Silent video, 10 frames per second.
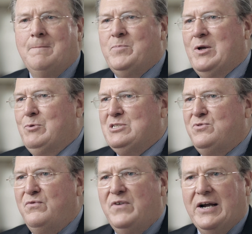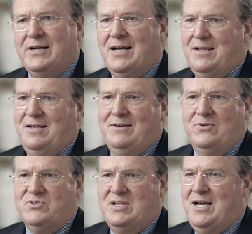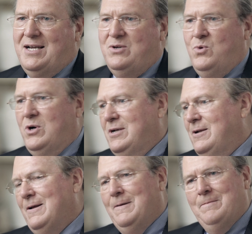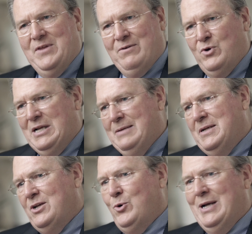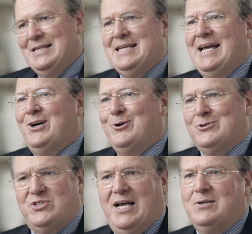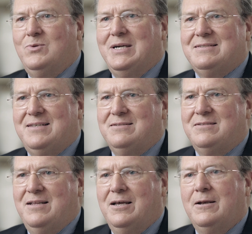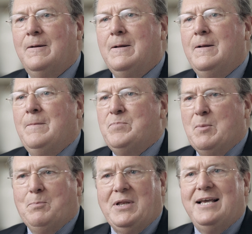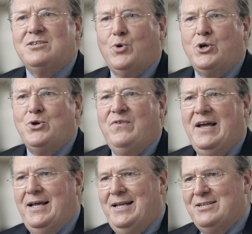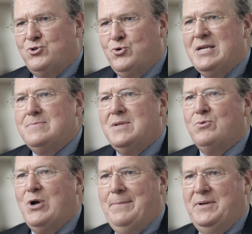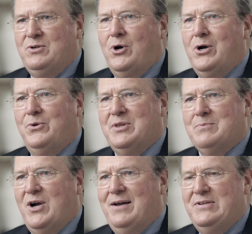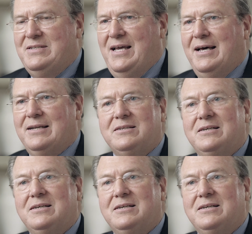They reached very high levels in '91. They've really been going down or sideways since then. The place where you've had extremely rapid growth in private debt